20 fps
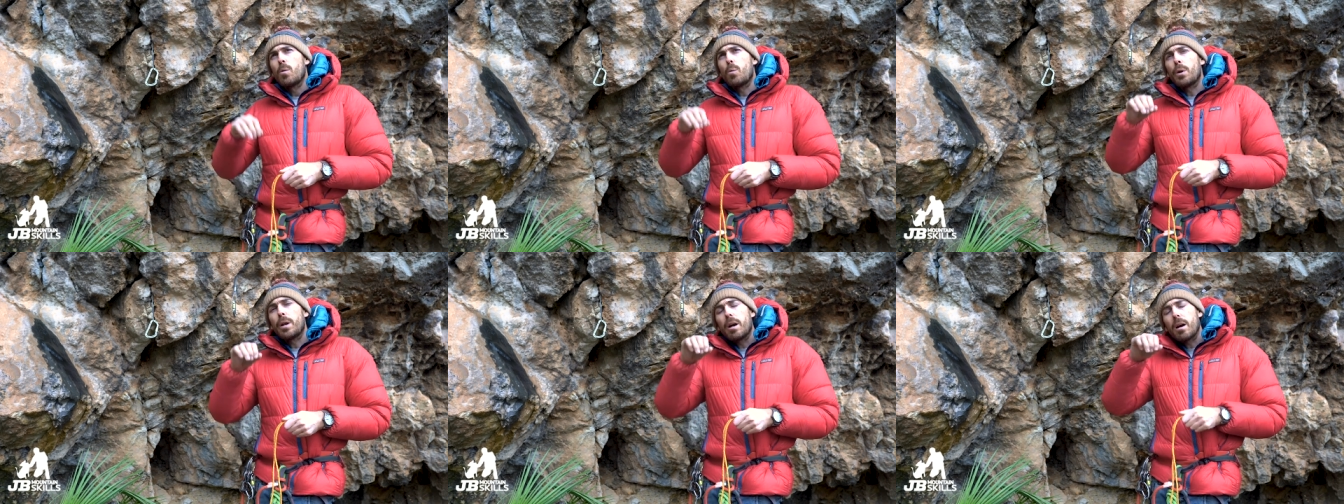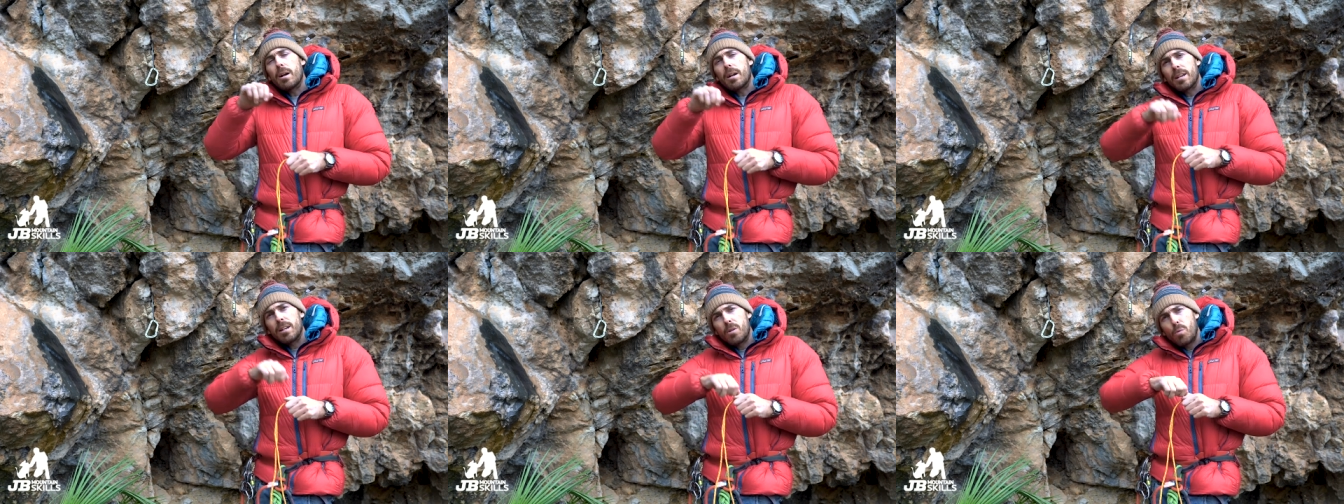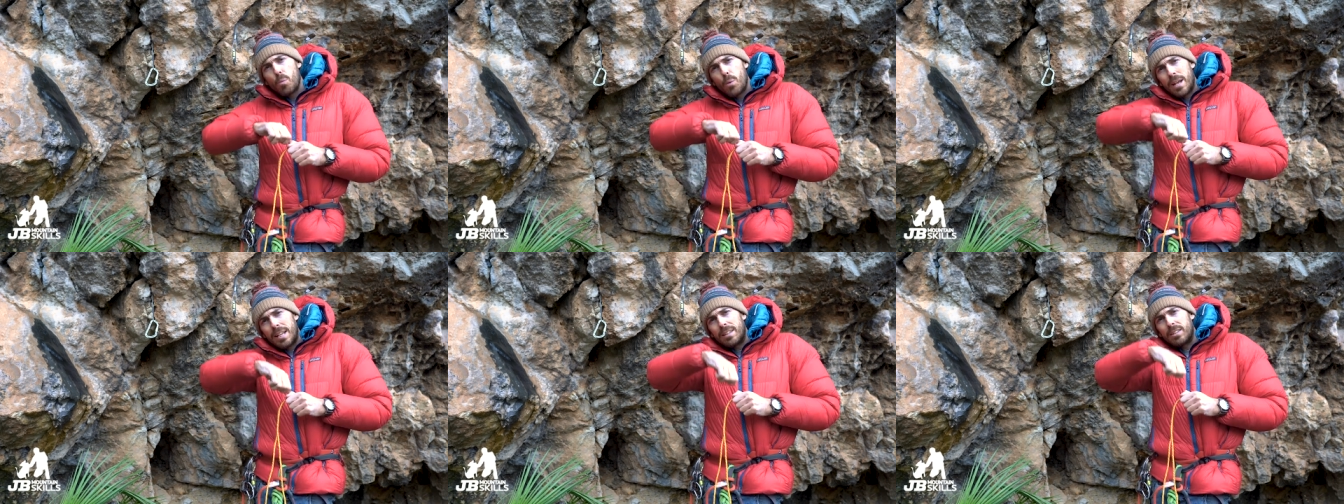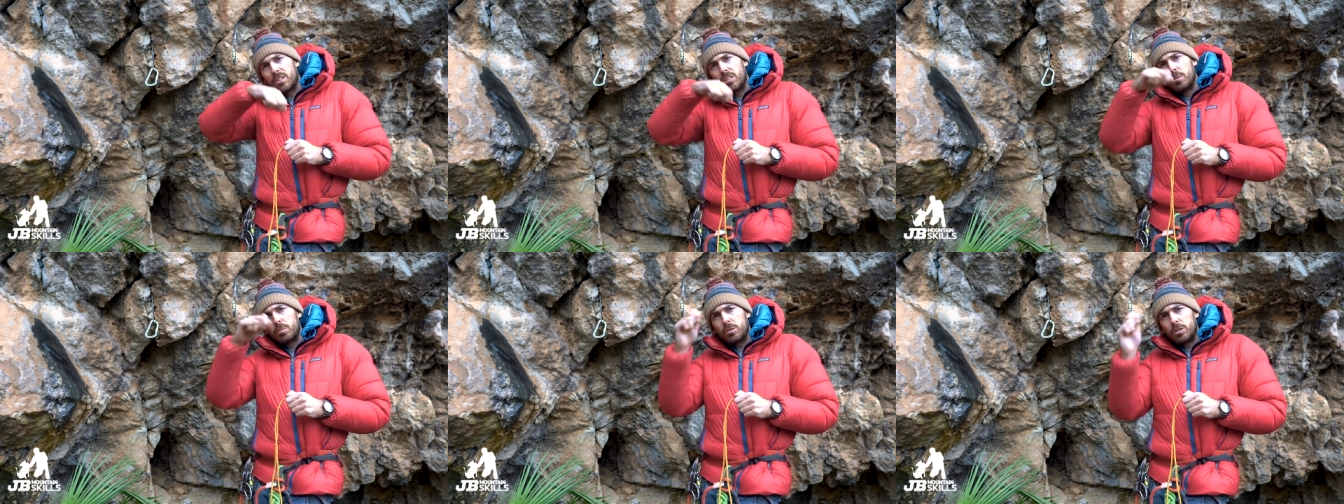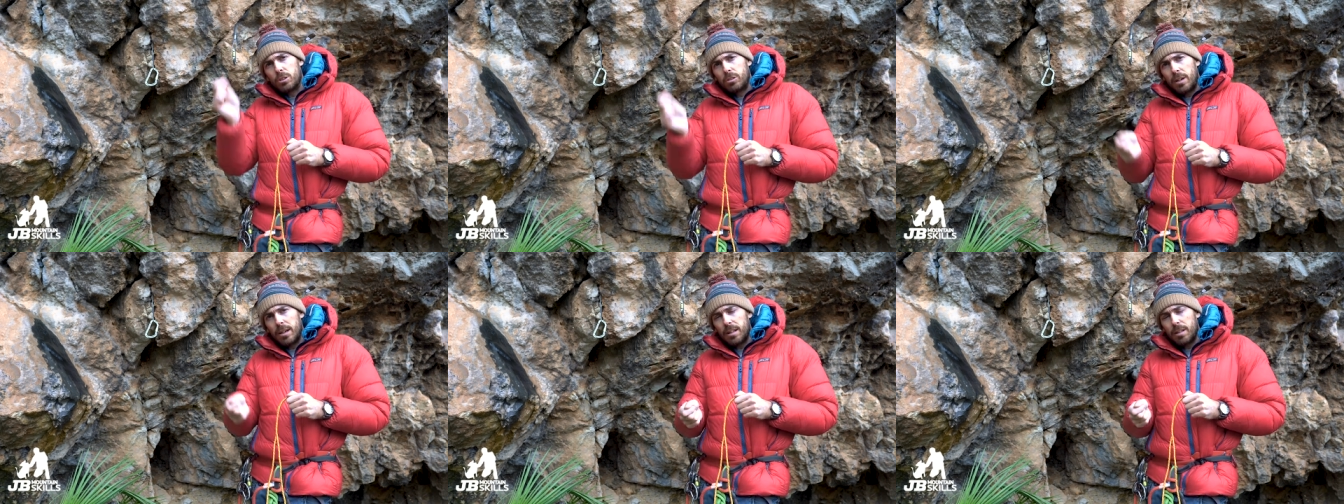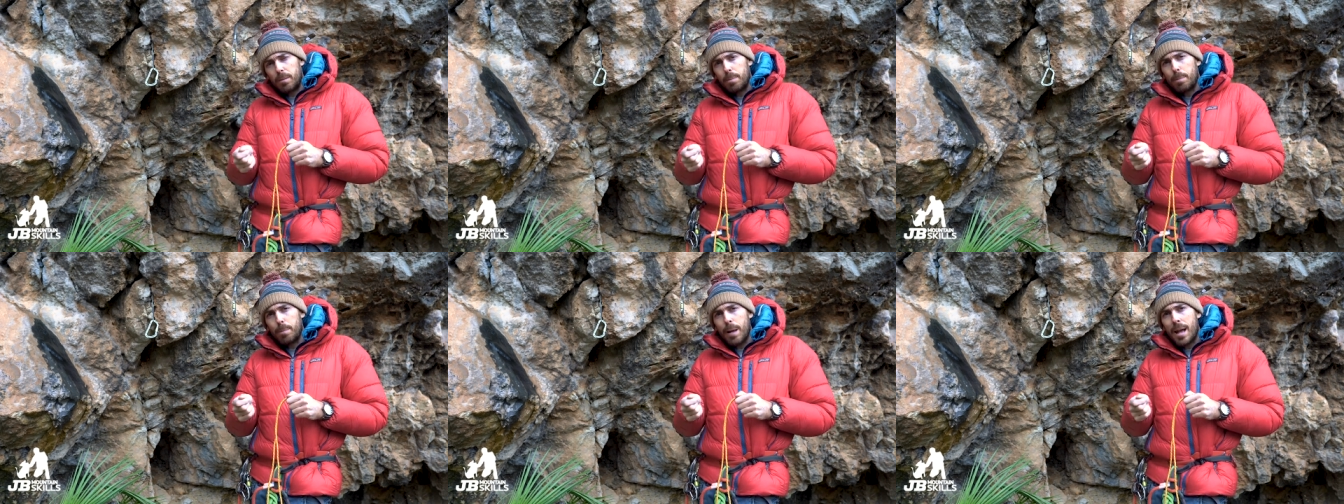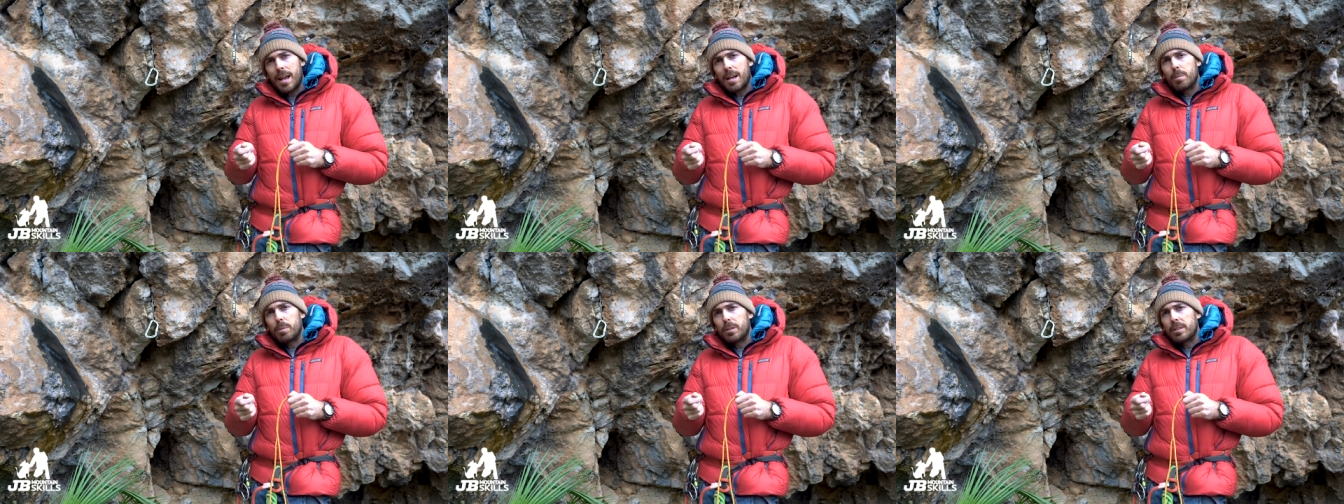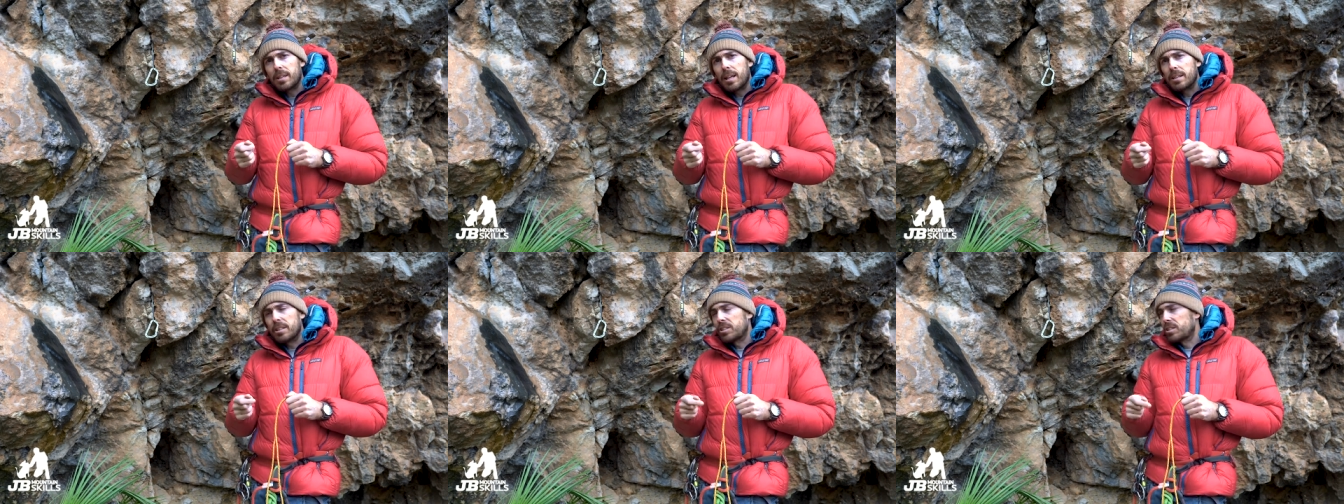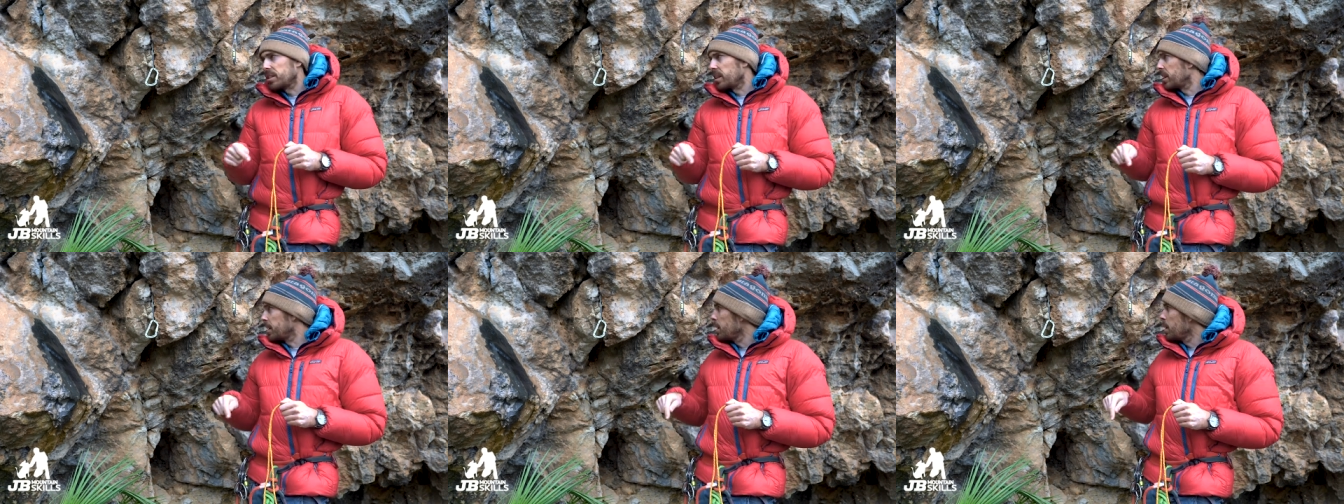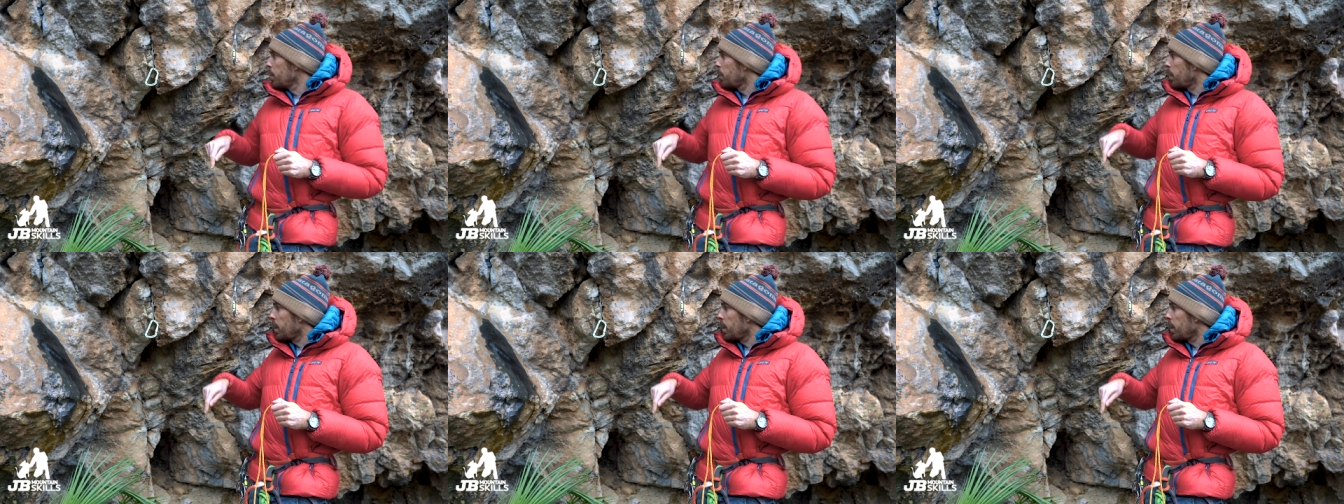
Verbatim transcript: We are going to win some strength back potentially